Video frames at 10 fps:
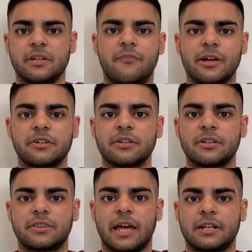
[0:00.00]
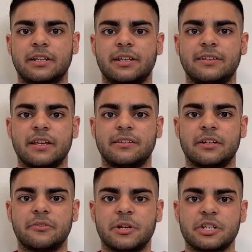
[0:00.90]
A vector that contains
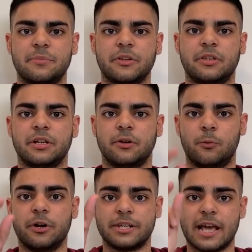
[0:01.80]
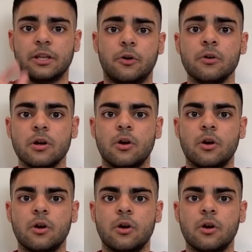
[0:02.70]
information about the word yellow